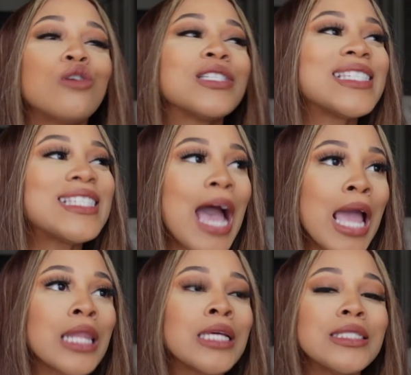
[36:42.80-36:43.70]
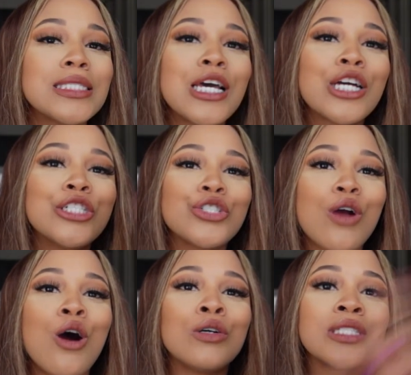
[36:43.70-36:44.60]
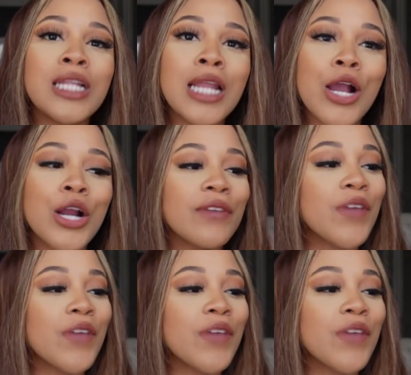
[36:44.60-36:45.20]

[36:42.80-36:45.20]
Silence controls the narrative.